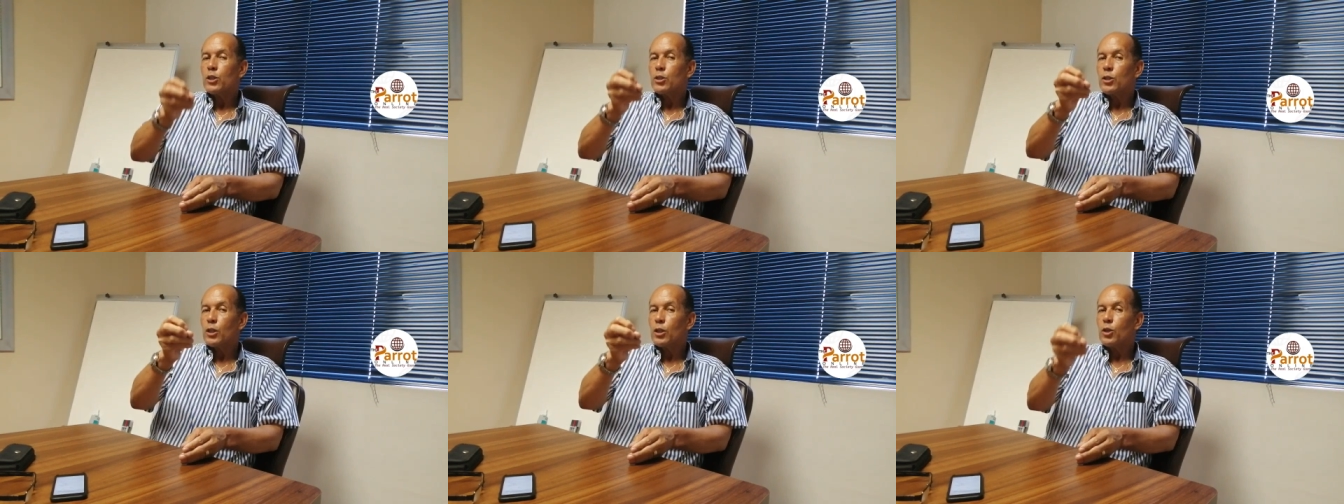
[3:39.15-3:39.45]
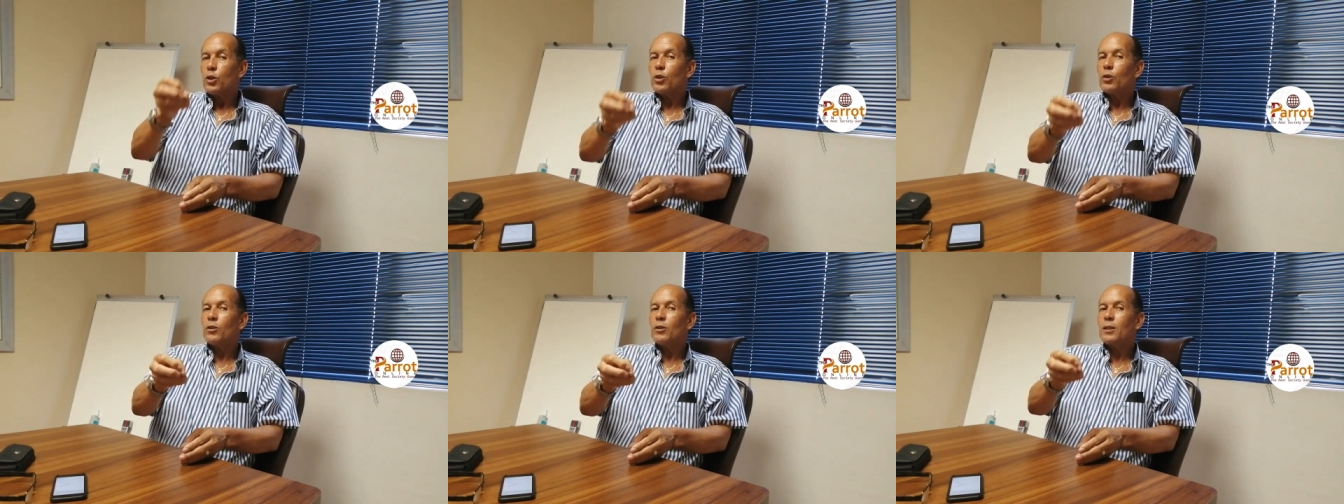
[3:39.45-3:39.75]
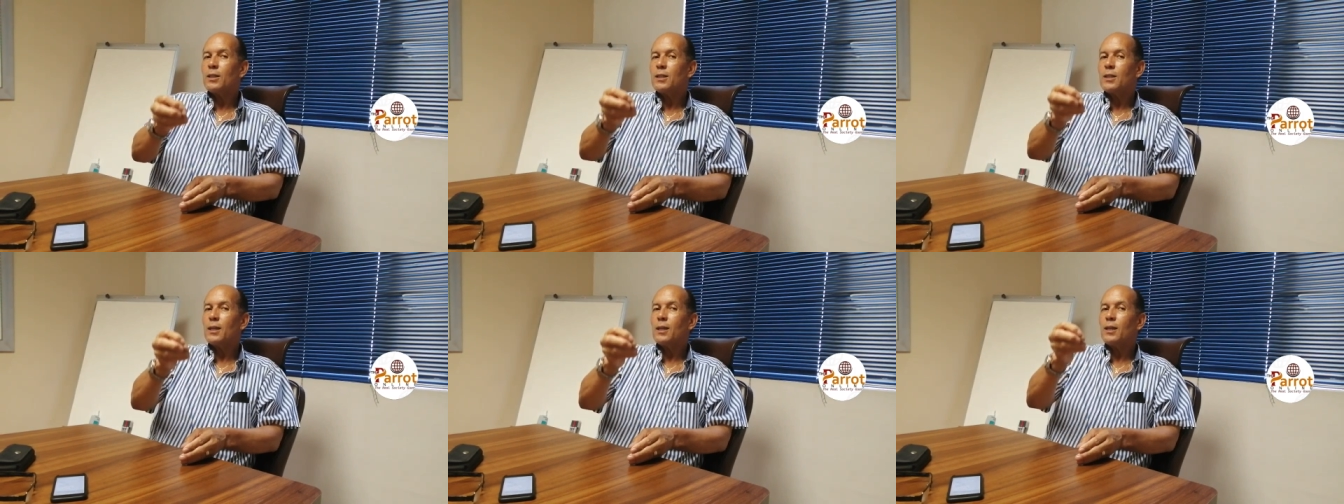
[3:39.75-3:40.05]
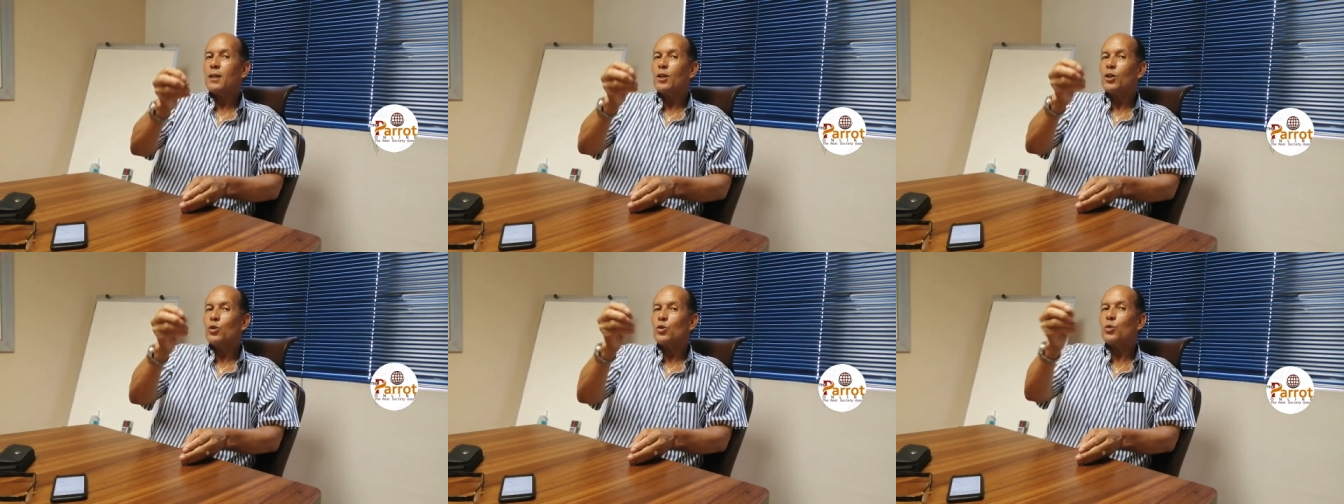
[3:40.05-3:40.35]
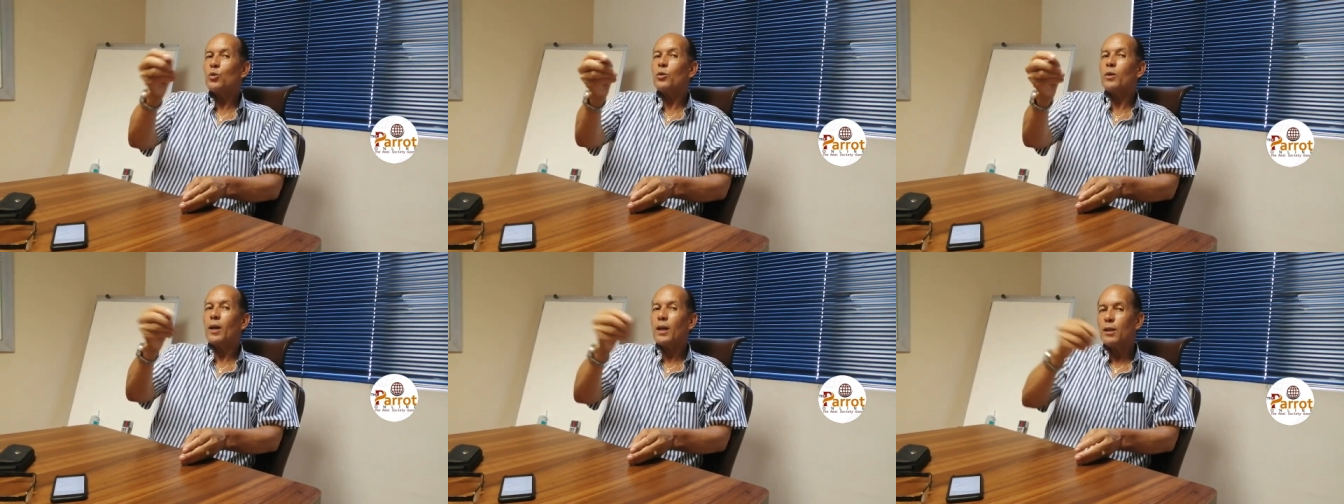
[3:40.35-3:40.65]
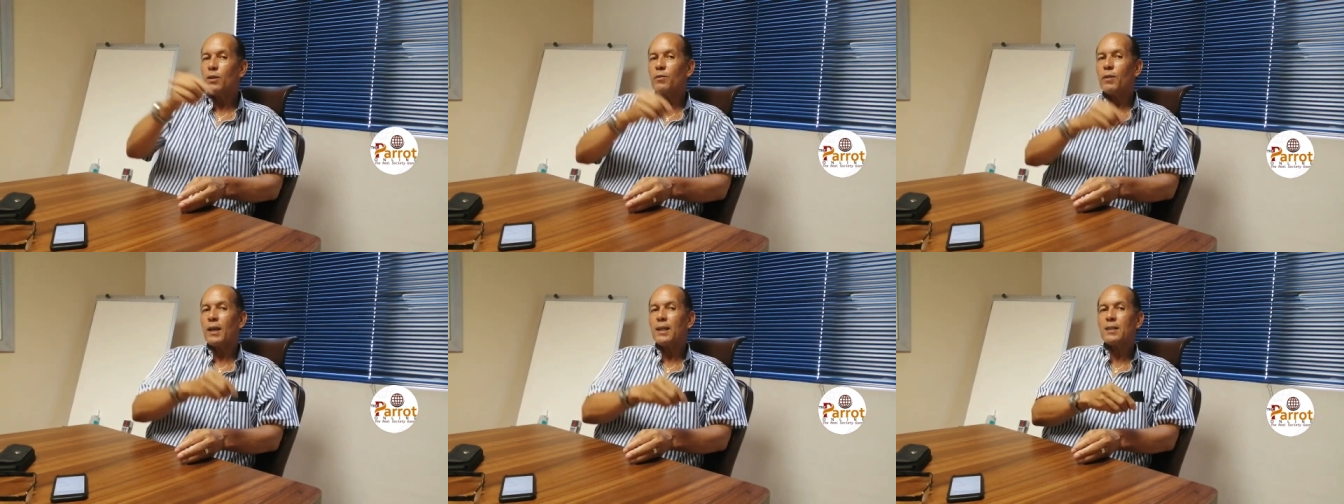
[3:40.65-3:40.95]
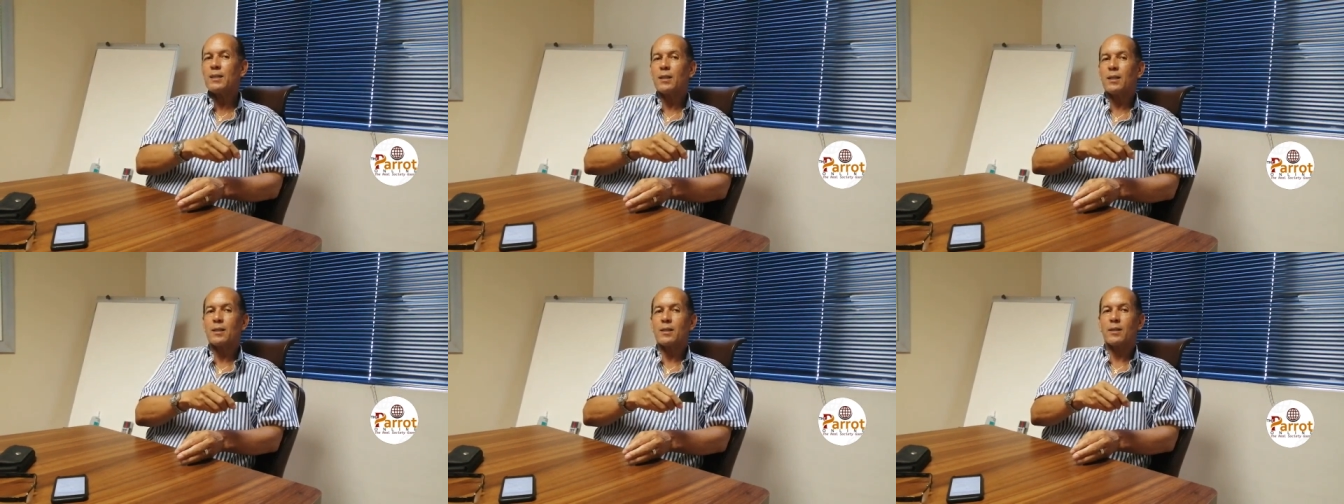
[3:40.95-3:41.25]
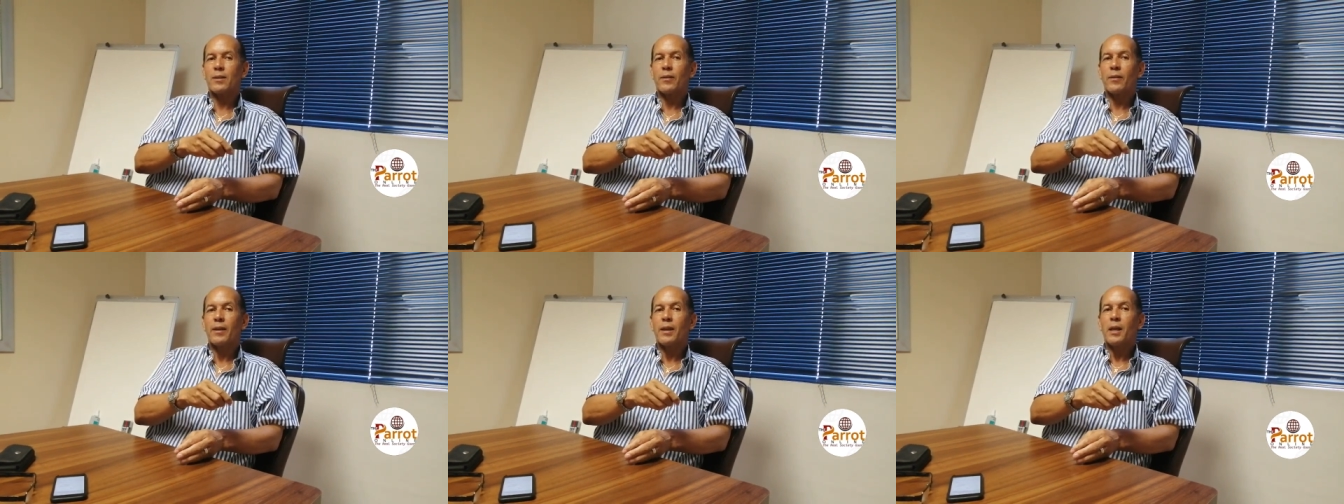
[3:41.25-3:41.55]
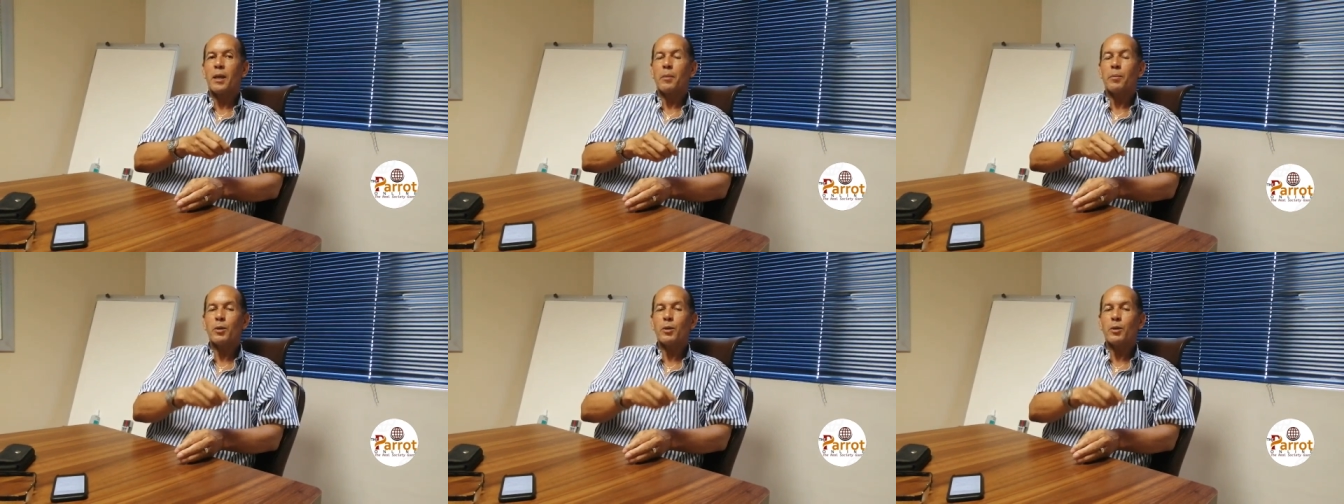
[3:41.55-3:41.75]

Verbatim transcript: security to investors